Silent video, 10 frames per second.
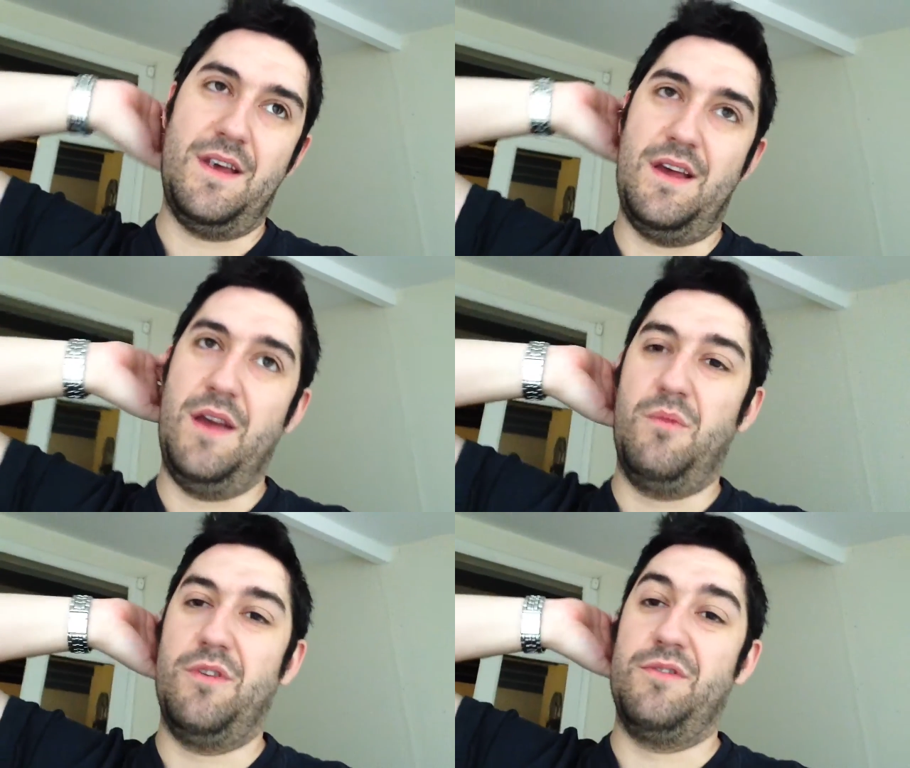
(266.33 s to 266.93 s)

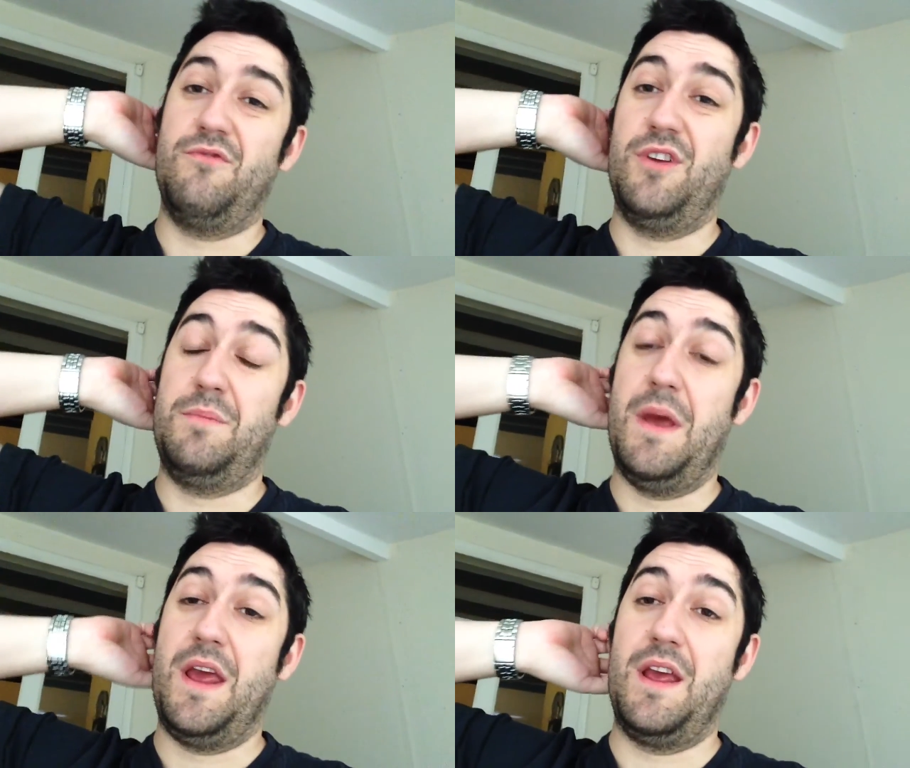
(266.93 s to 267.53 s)
it wasn't really
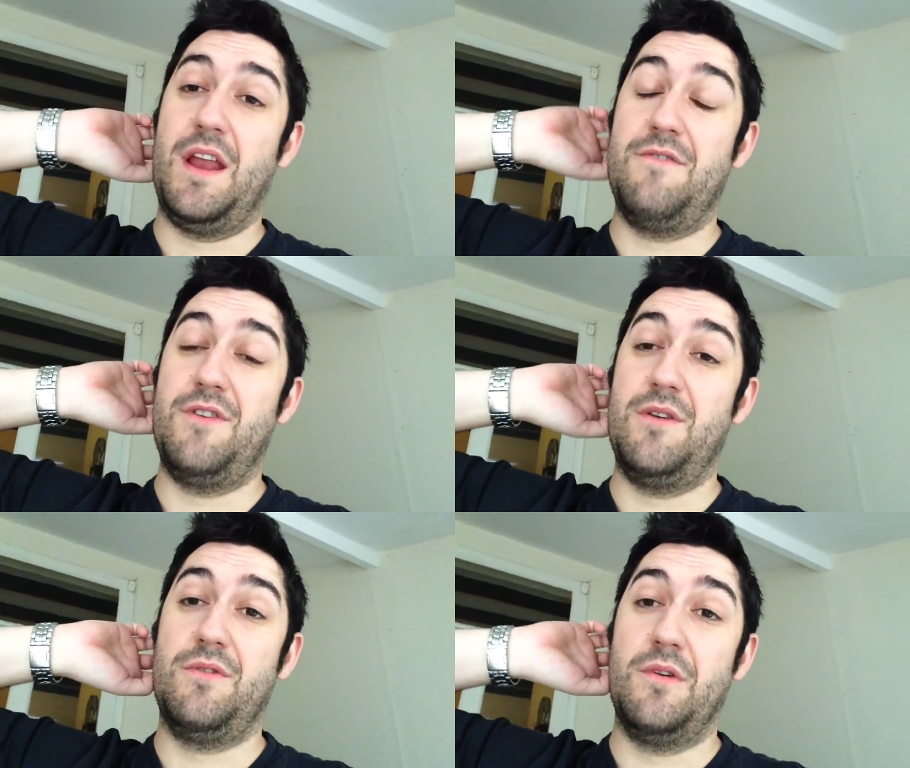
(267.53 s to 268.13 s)
picking any
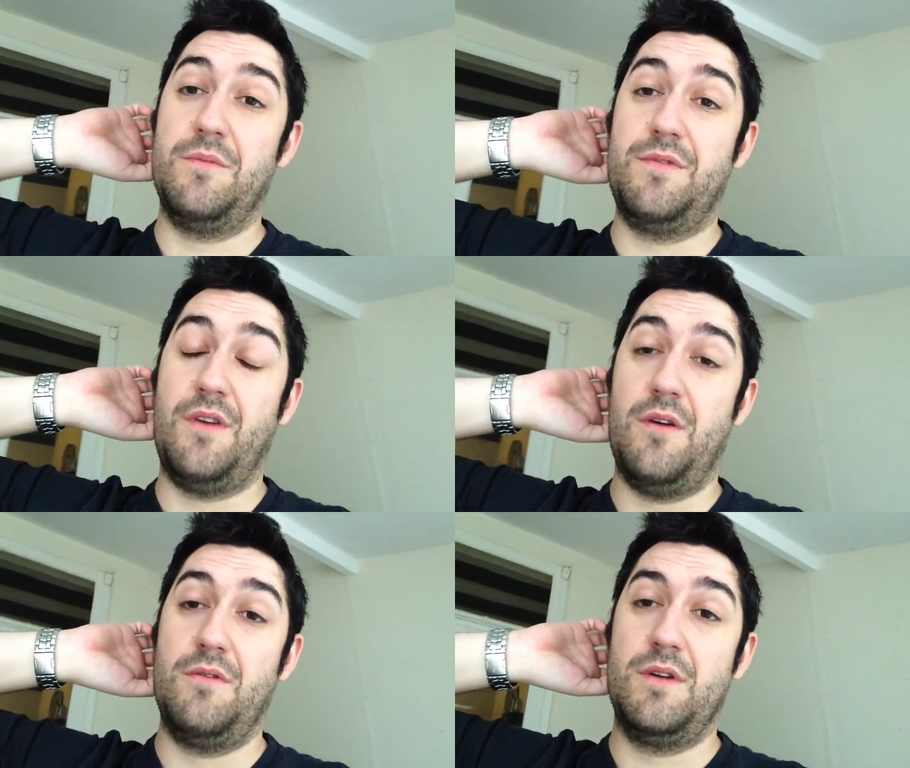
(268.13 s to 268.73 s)
views up,
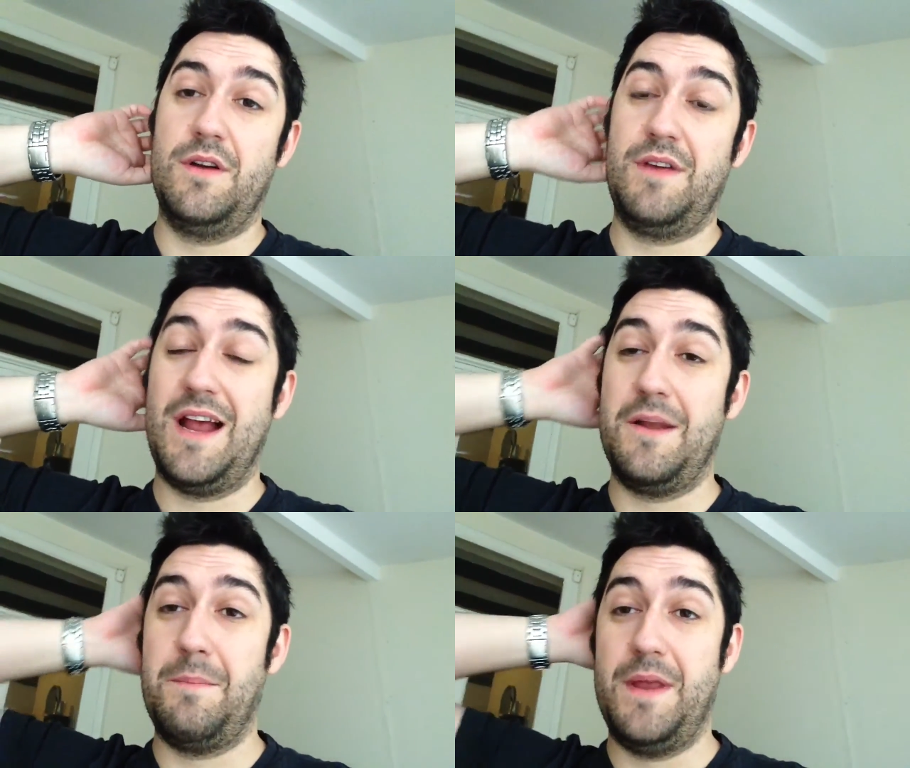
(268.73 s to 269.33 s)
so I
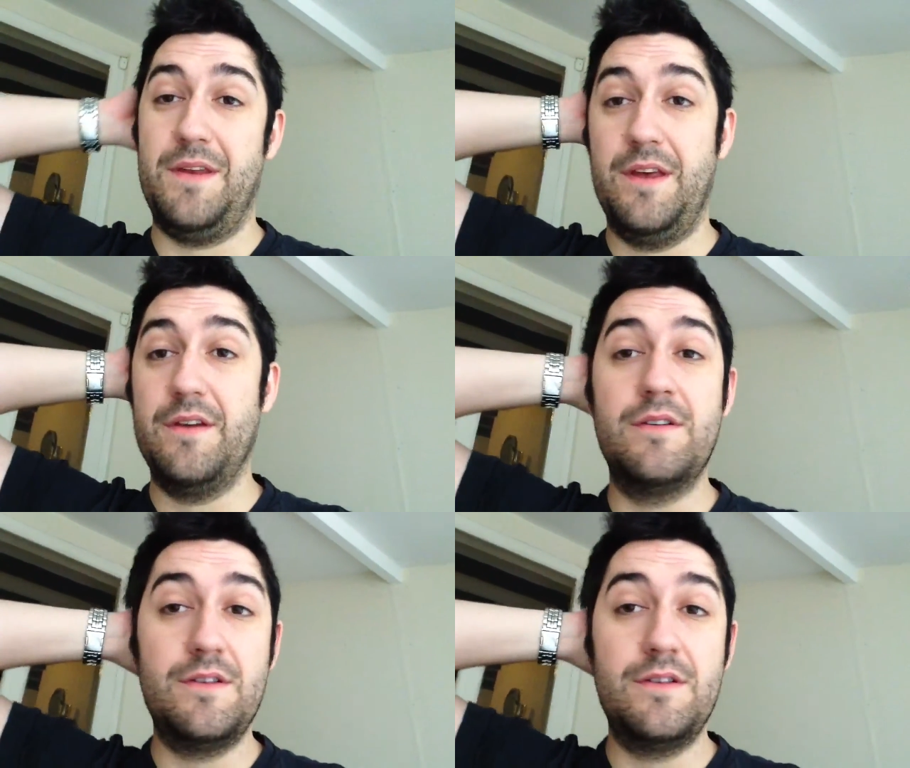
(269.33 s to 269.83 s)
kind of binned it.